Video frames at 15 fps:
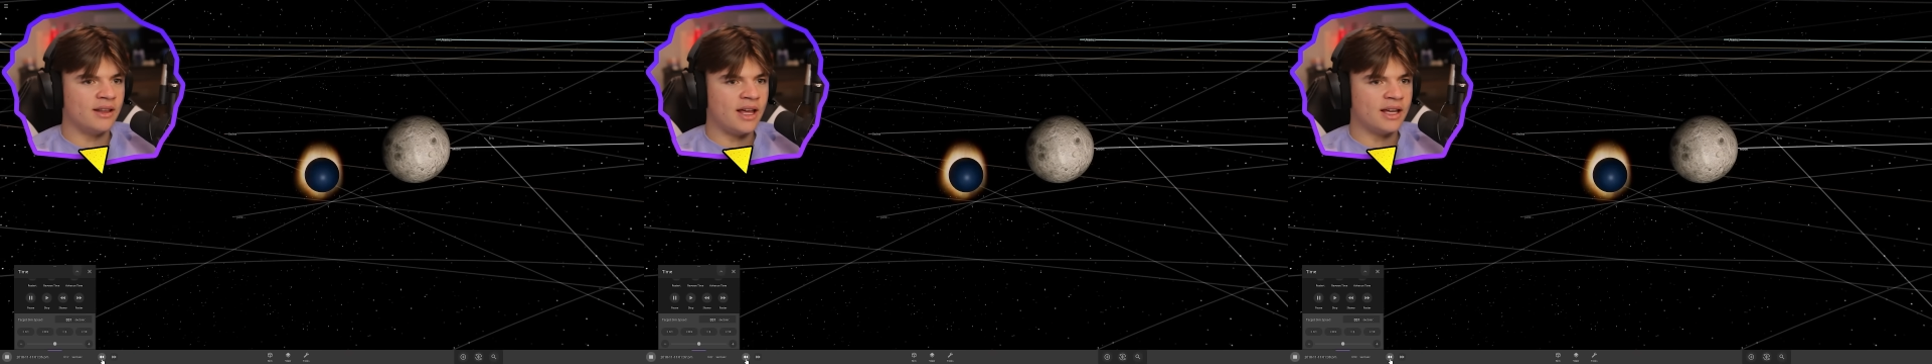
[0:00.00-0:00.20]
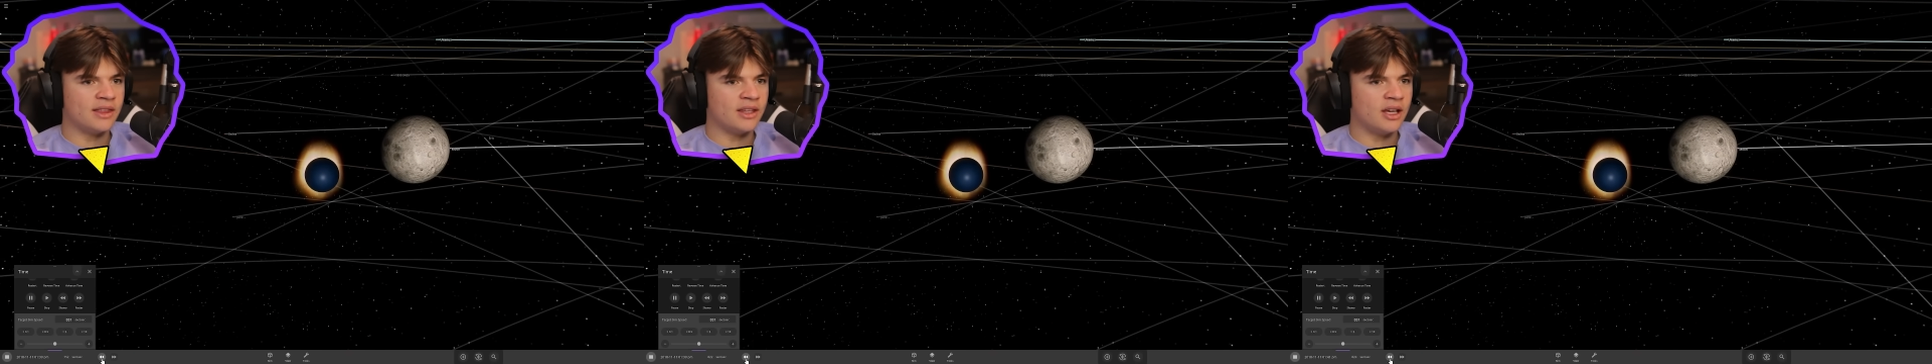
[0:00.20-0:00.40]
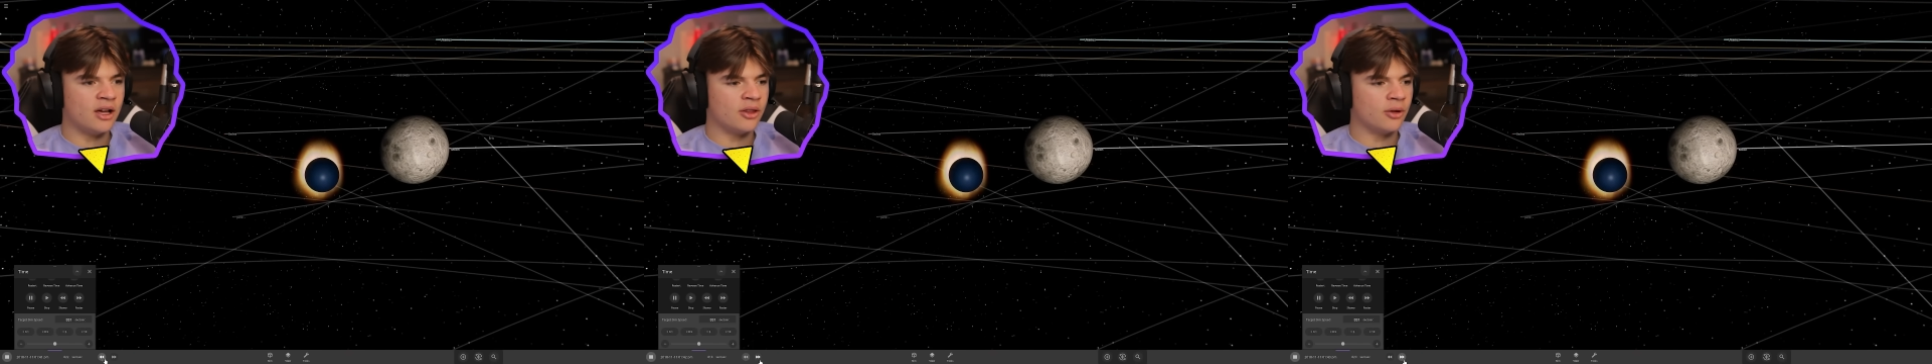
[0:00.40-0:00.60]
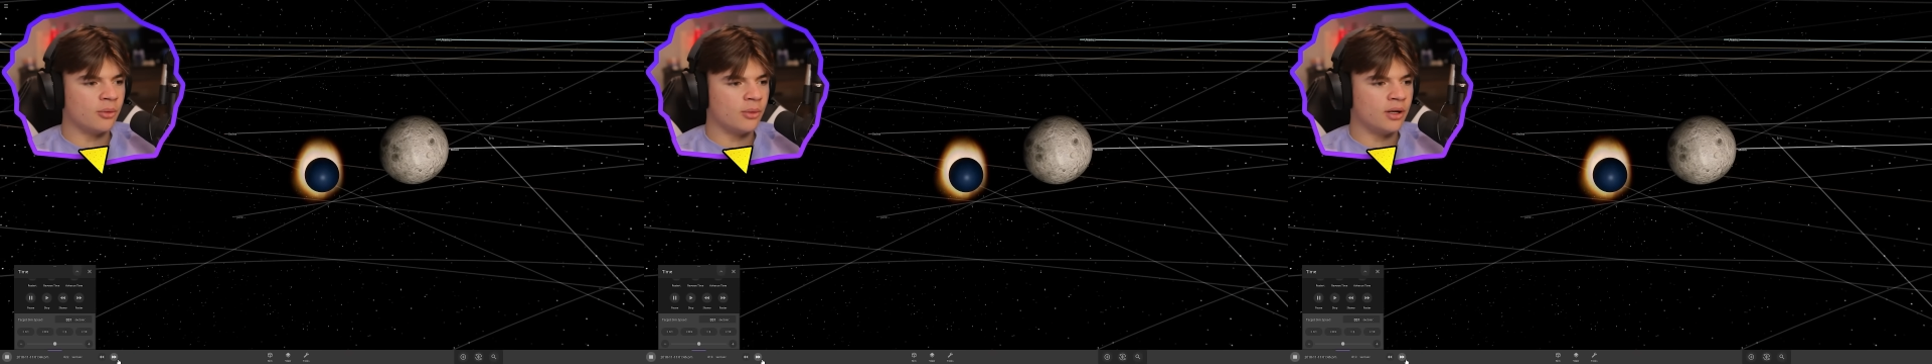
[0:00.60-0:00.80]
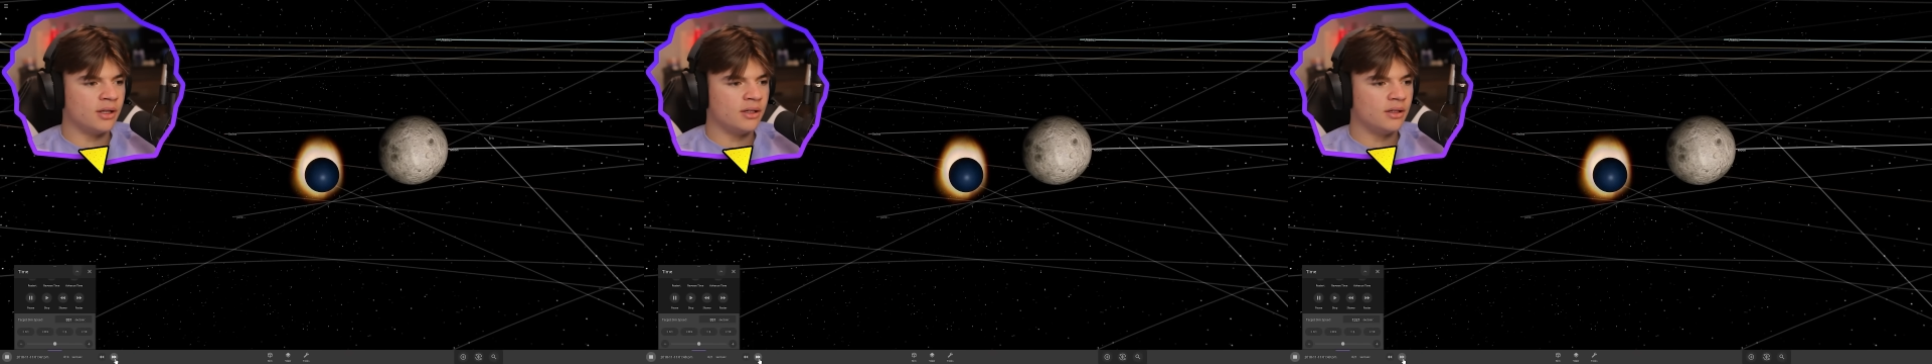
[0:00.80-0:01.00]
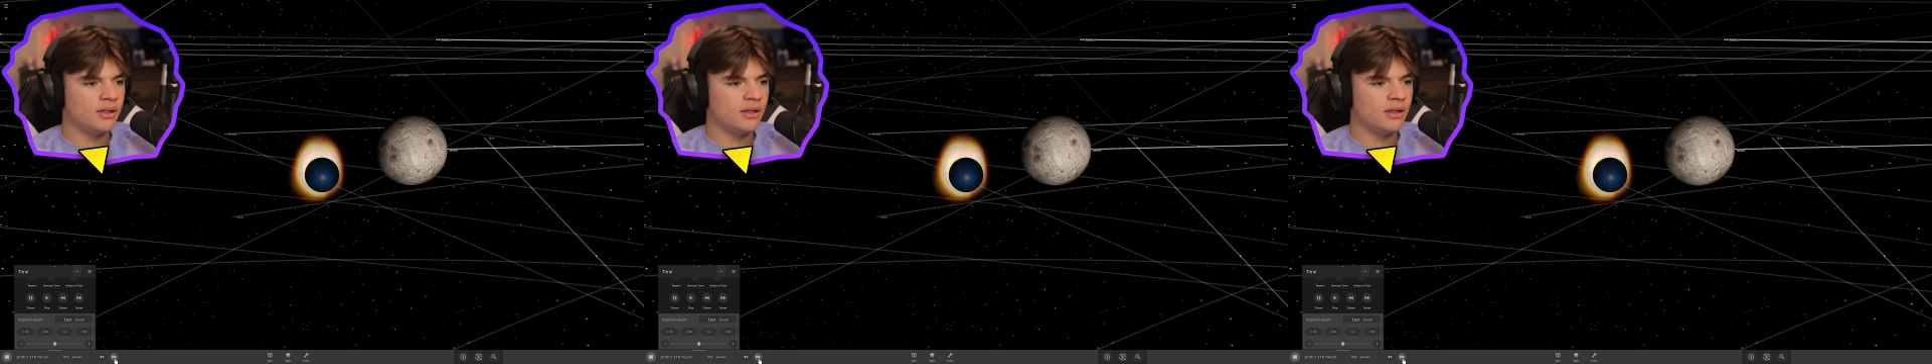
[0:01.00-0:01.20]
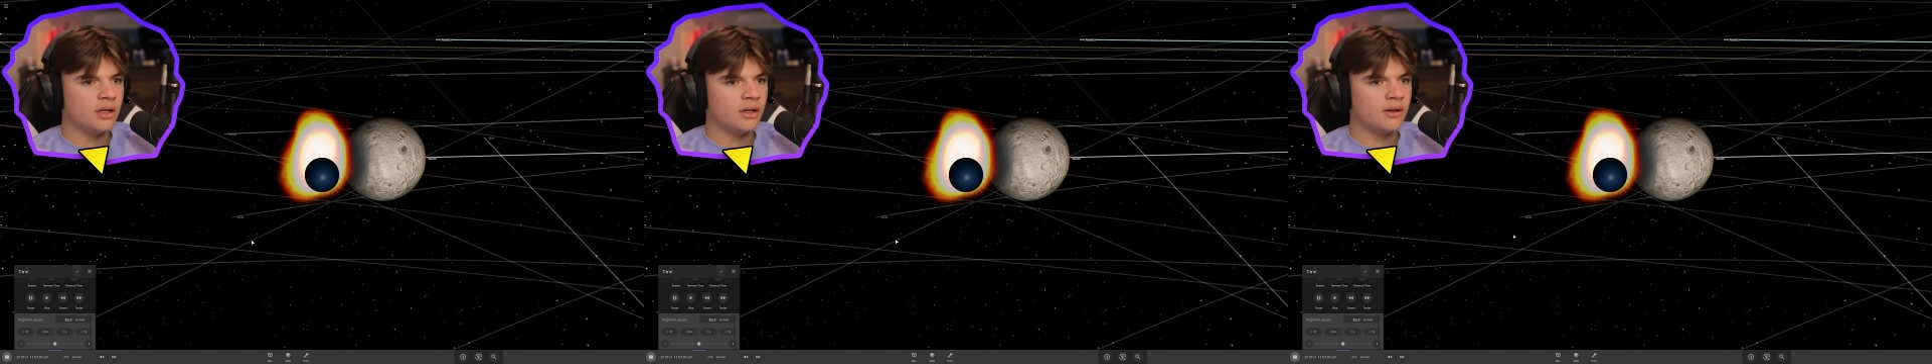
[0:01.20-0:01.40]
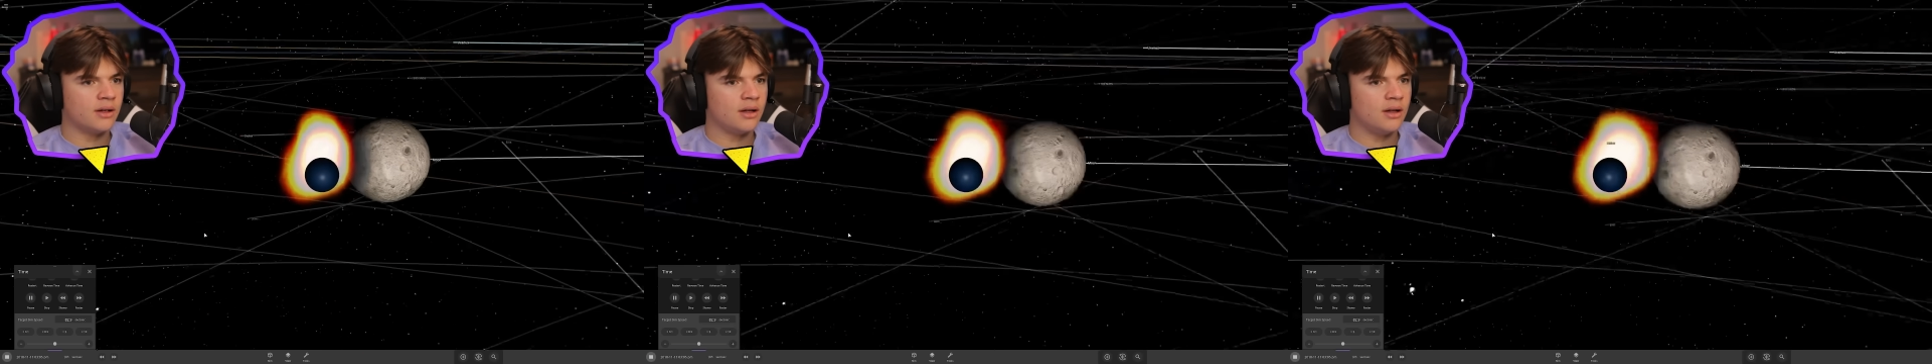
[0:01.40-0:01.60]
like the other one.
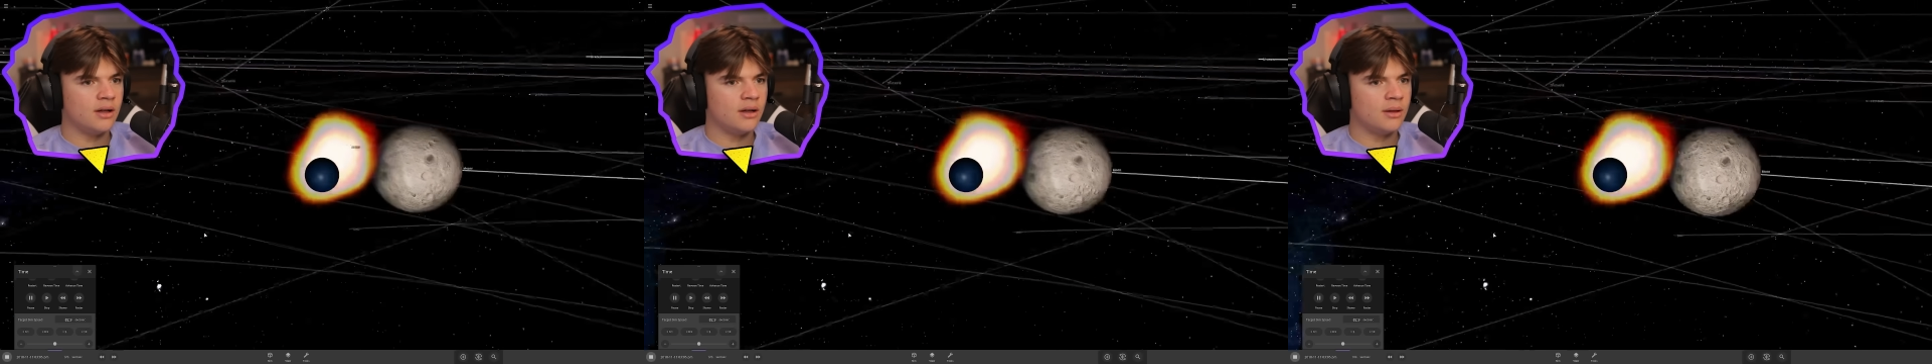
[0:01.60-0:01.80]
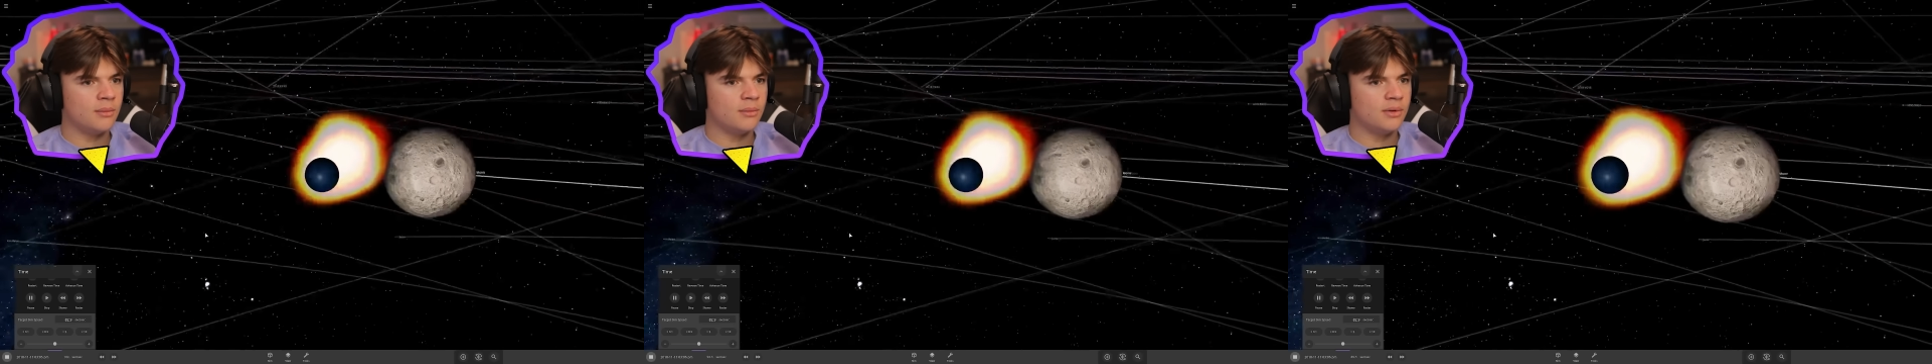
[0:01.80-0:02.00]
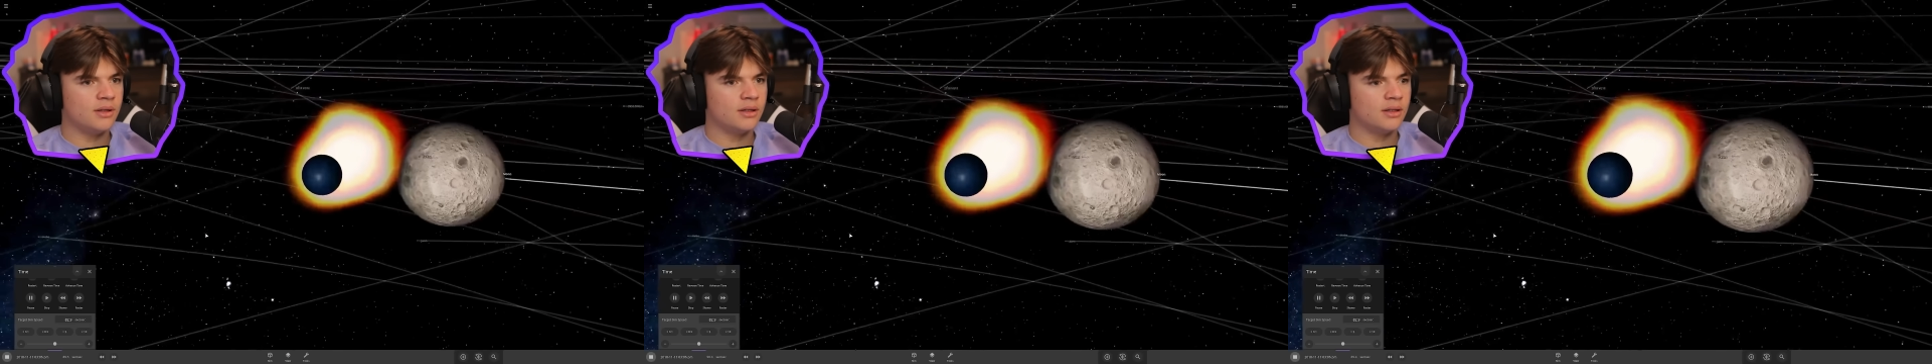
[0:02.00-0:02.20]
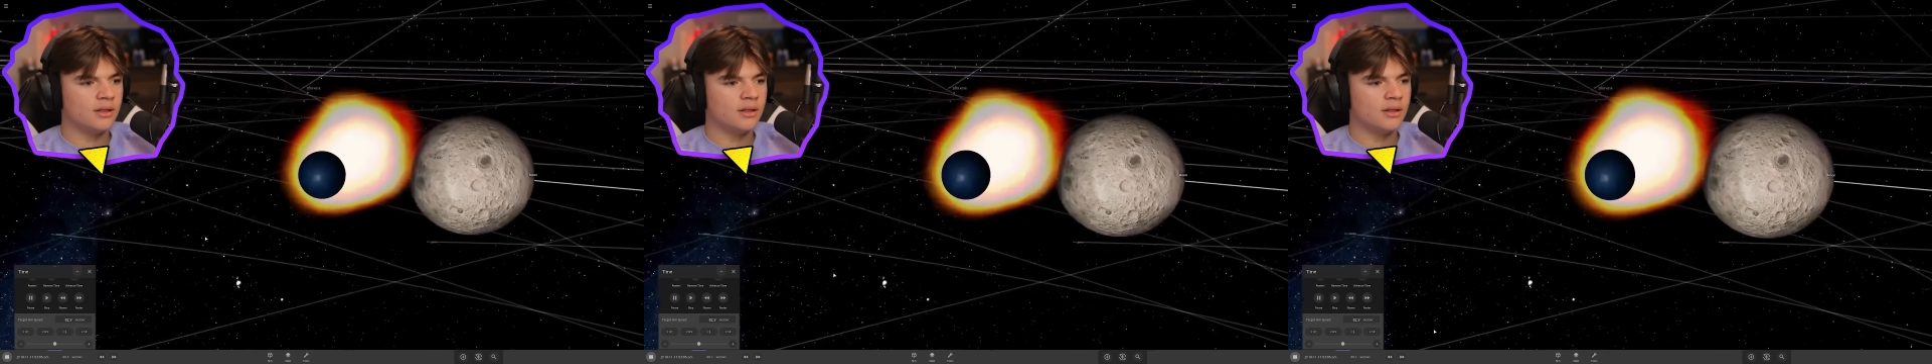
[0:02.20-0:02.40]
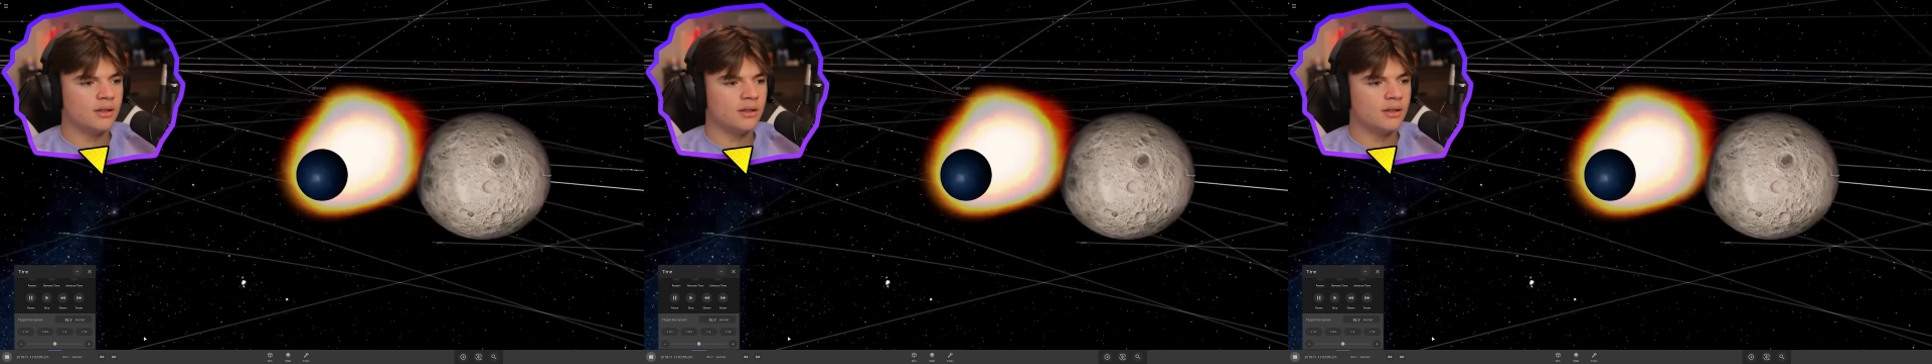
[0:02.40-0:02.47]
Here comes.